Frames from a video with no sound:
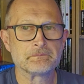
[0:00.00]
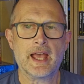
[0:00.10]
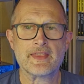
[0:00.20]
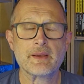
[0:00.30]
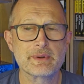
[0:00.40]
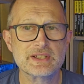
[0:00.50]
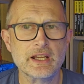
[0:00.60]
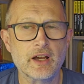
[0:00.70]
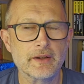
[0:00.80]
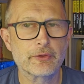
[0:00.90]
And that was it.
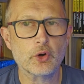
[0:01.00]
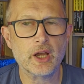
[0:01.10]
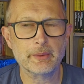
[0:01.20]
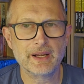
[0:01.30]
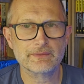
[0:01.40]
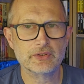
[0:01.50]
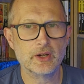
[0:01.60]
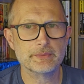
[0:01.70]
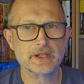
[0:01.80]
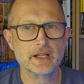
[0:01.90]
I thought I would have
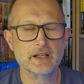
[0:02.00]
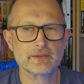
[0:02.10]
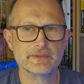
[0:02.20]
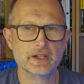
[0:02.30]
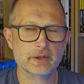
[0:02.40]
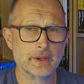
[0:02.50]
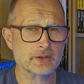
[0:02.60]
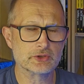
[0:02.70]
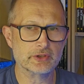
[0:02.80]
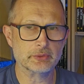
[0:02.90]
time to get another video
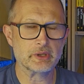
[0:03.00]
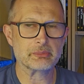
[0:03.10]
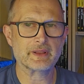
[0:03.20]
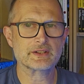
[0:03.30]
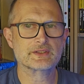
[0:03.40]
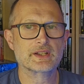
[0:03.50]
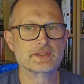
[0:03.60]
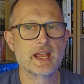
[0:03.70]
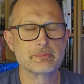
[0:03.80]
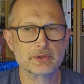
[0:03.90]
out during the week, but that just
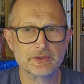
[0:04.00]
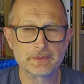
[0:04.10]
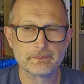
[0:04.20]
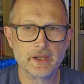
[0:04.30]
hasn't happened.